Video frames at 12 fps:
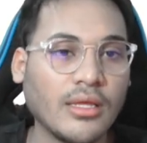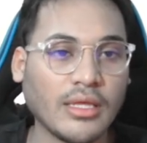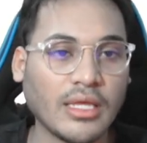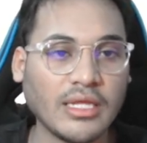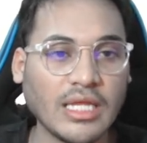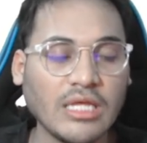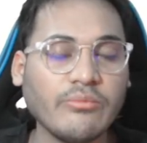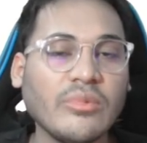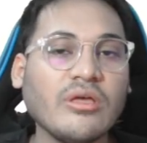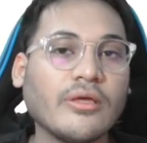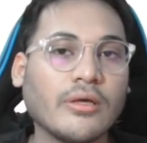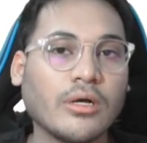In any
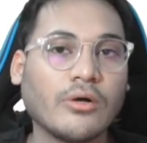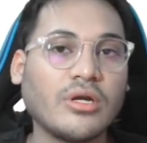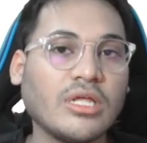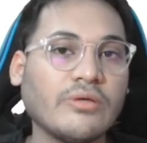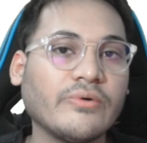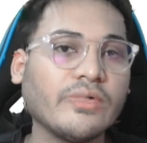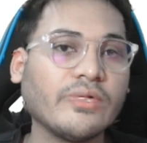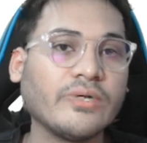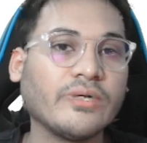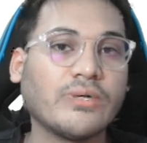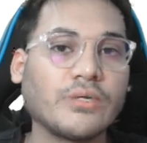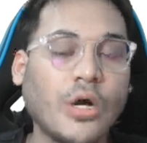way, whatever
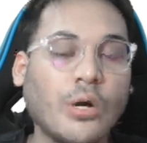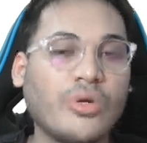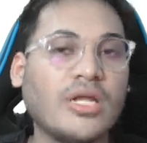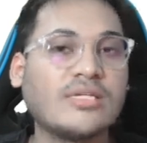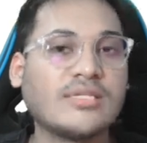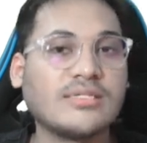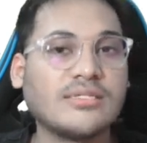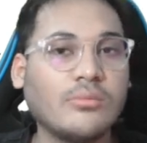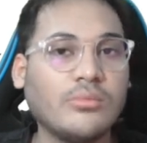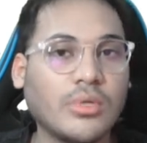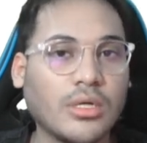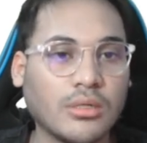the operating
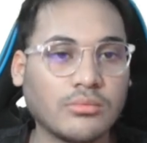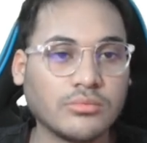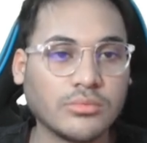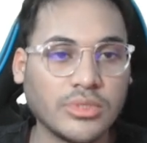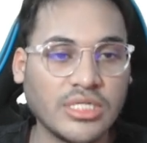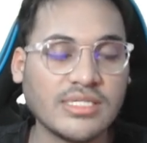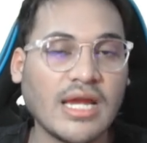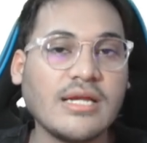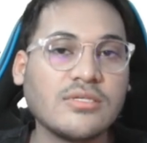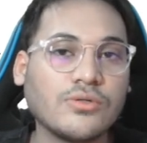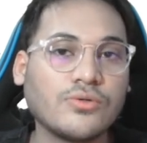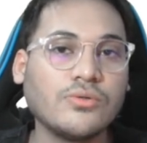system
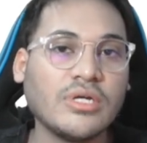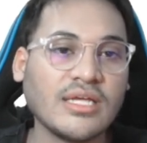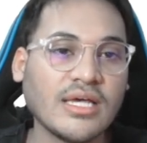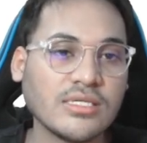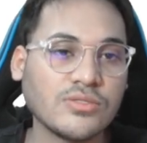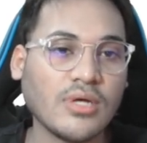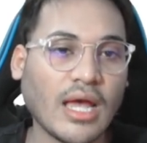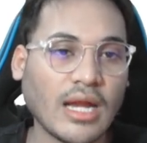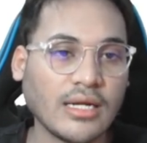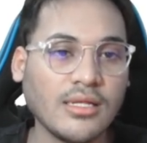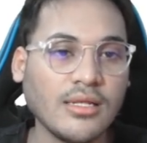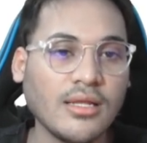decides to do, it has to
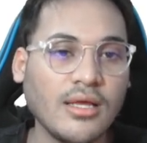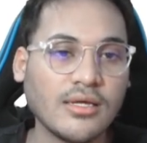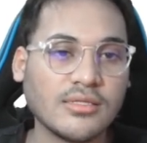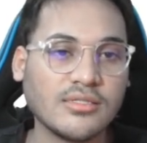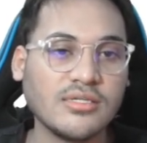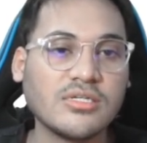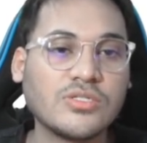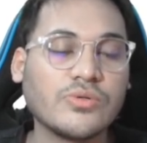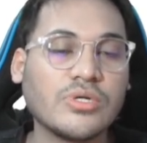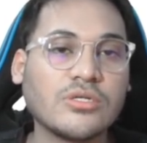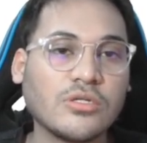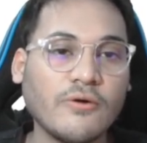handle this
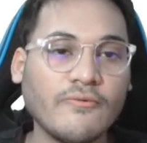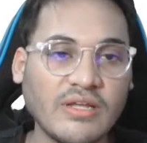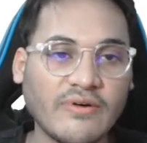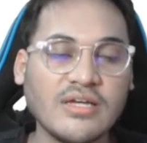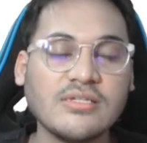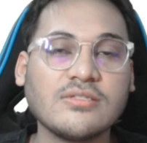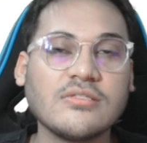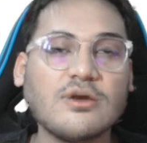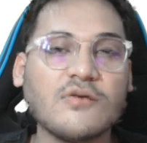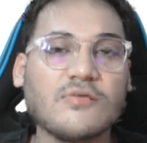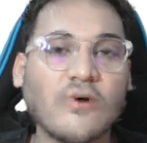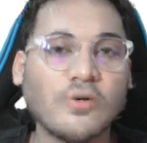situation of device
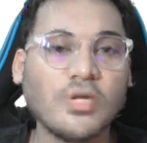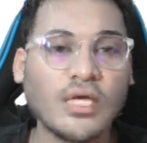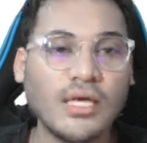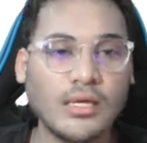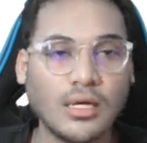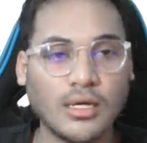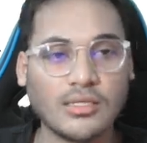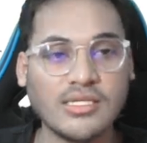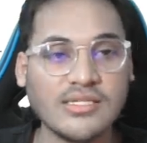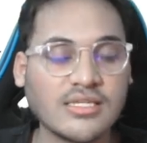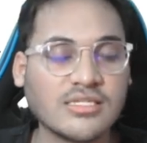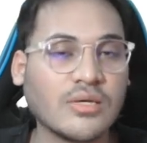not found,
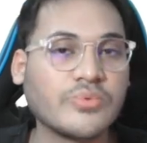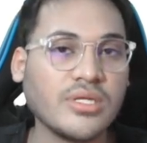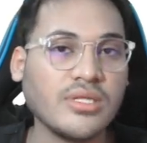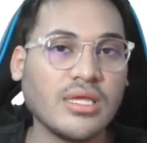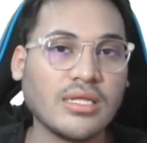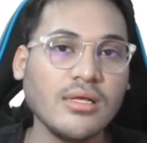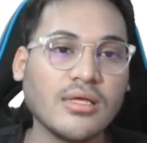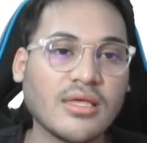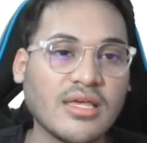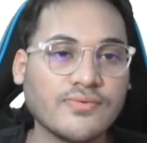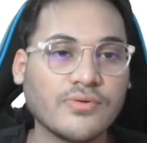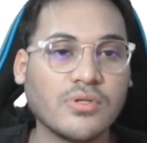this exception, in a
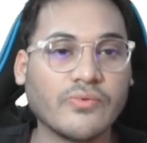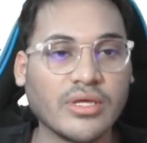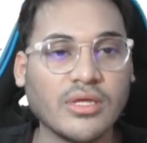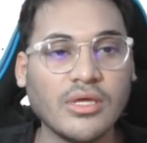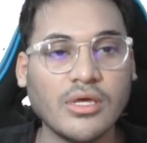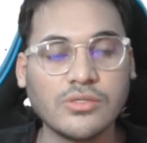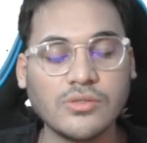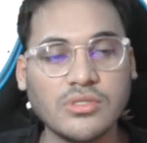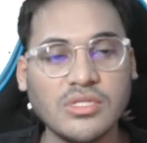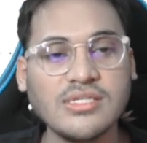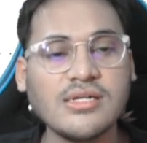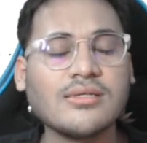graceful way. So
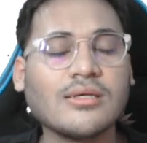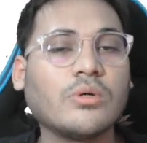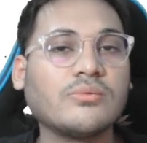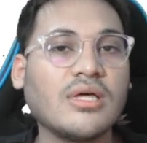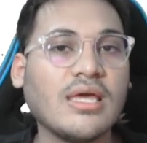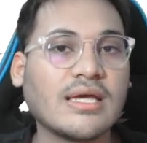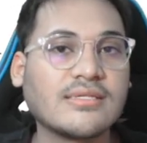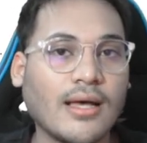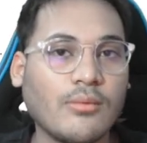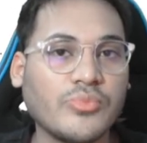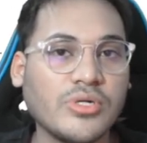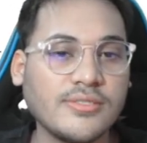these are some of the
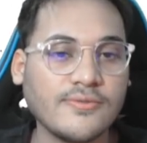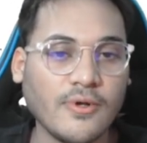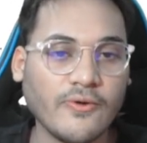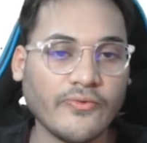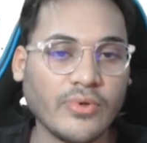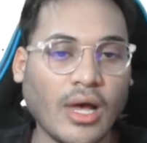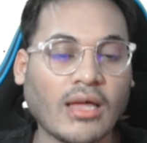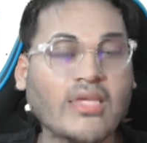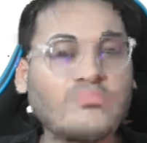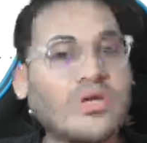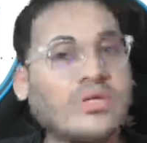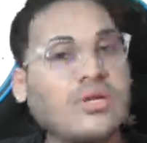examples of
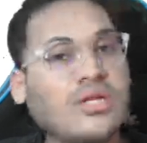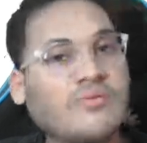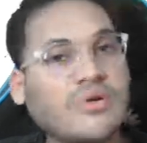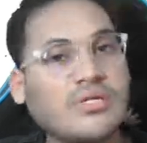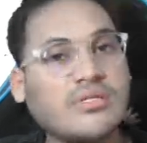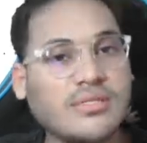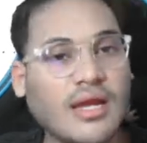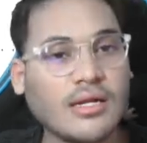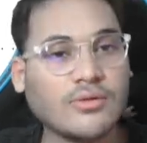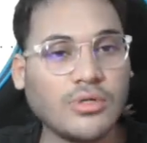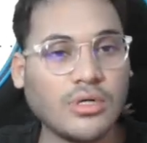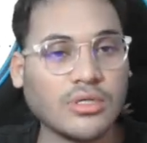unexpected events that
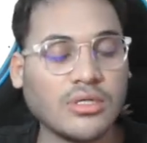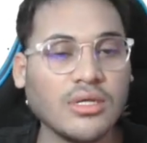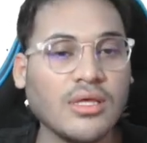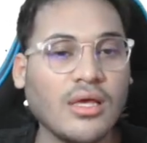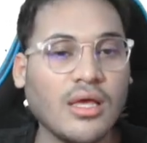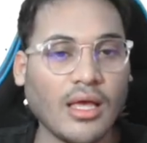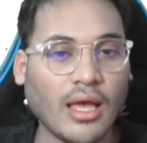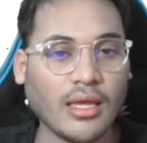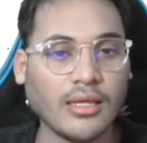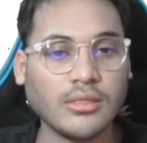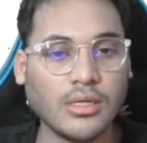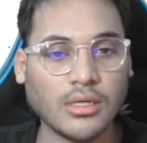could occur,
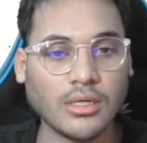and